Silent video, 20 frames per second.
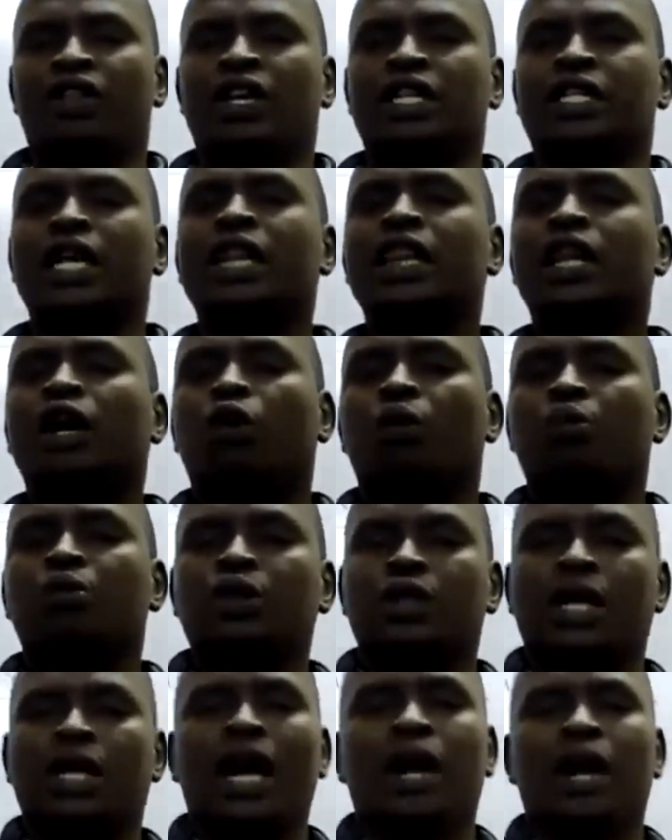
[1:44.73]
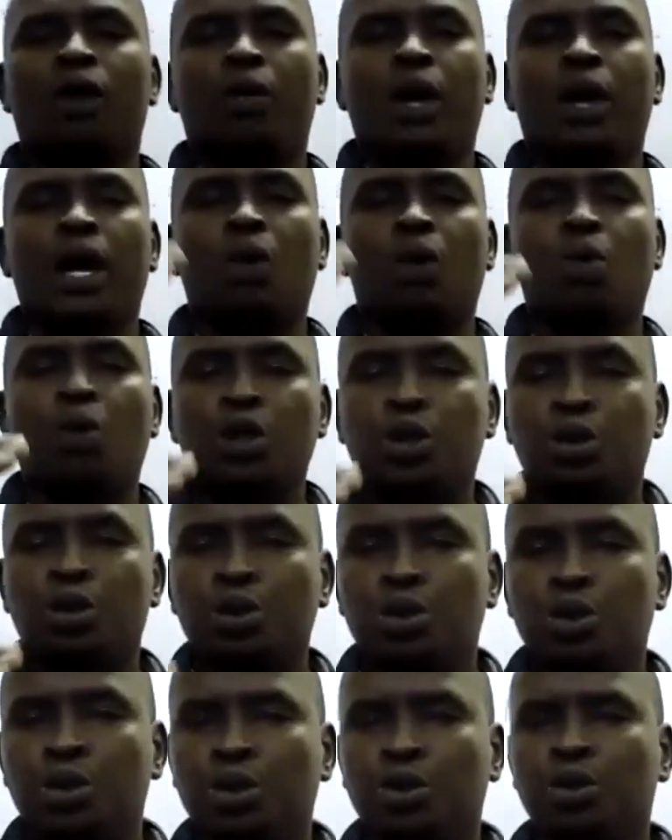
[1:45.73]
They tell the computer hardware what
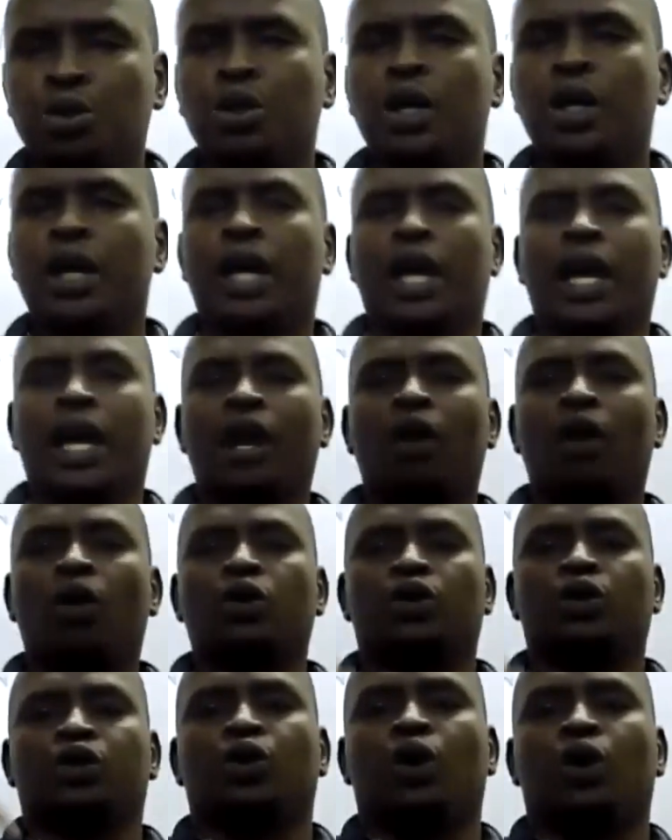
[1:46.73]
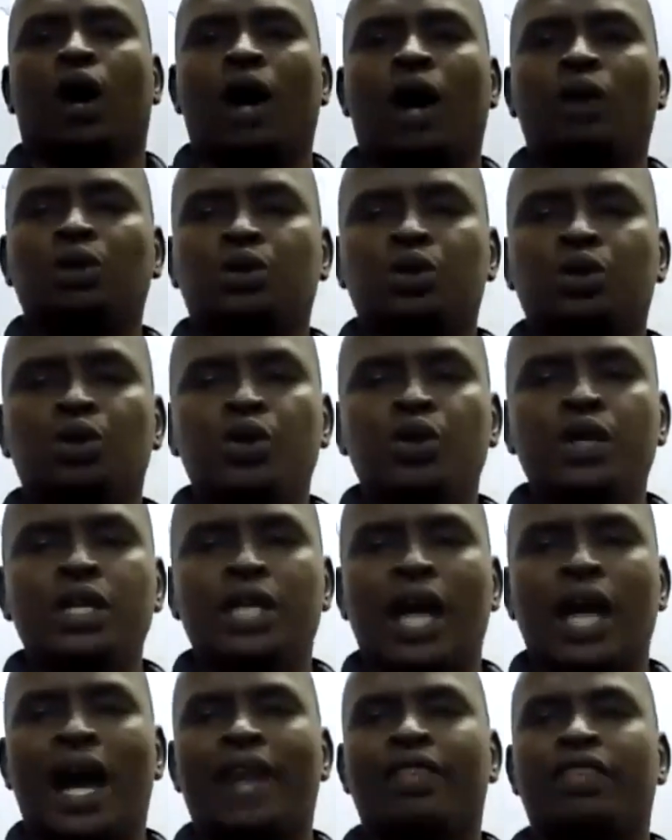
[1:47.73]
to do and also how to do
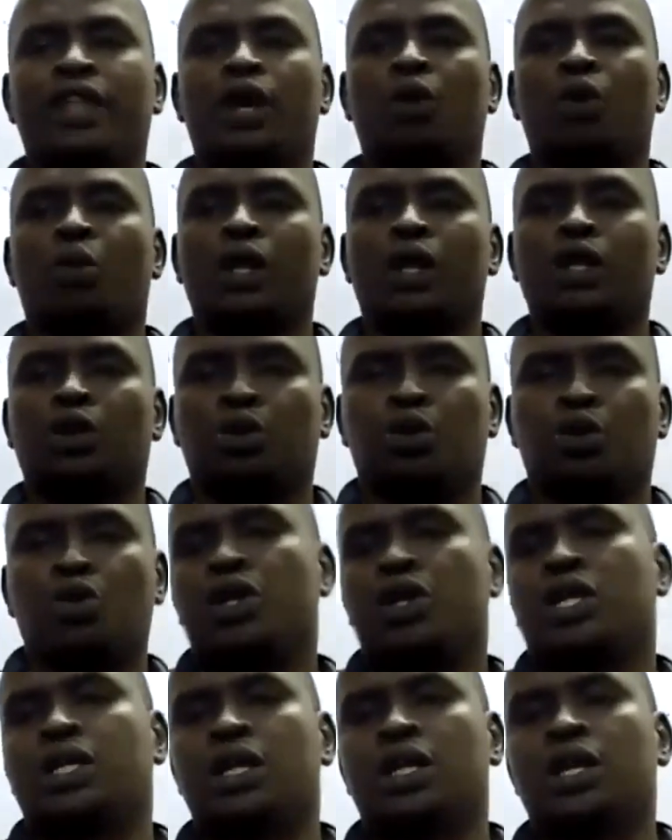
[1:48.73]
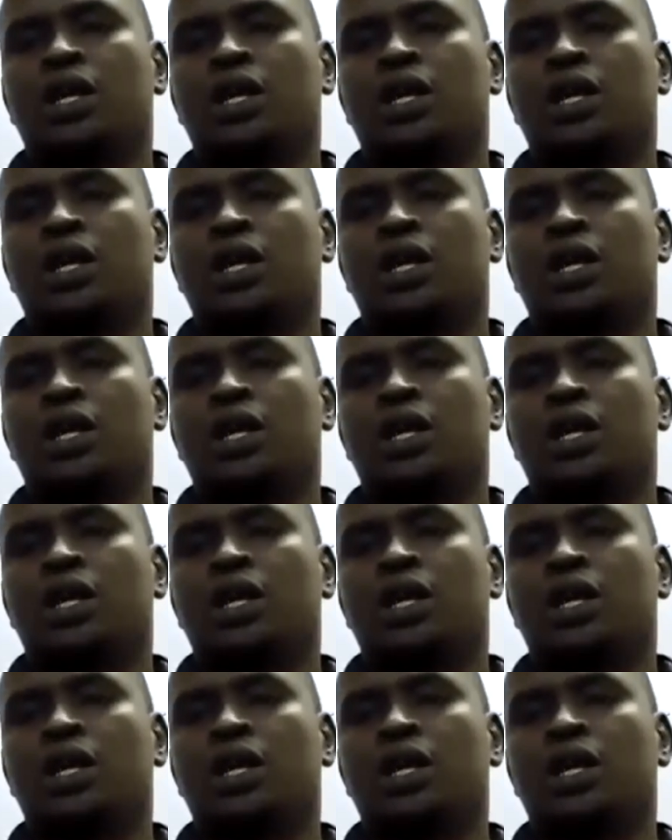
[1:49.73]
it and then when to do it.